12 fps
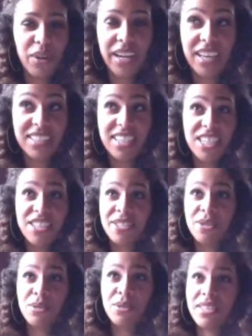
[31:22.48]
I could do
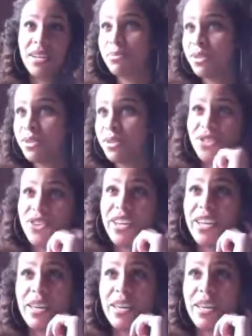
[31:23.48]
a separate
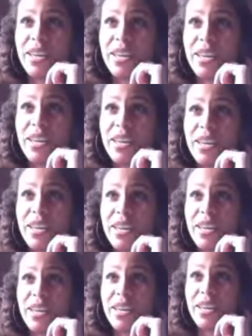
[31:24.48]
stream. I don't
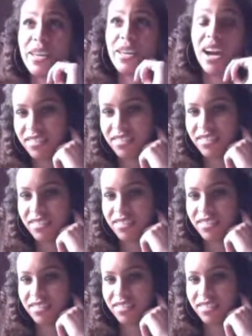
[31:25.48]
know when.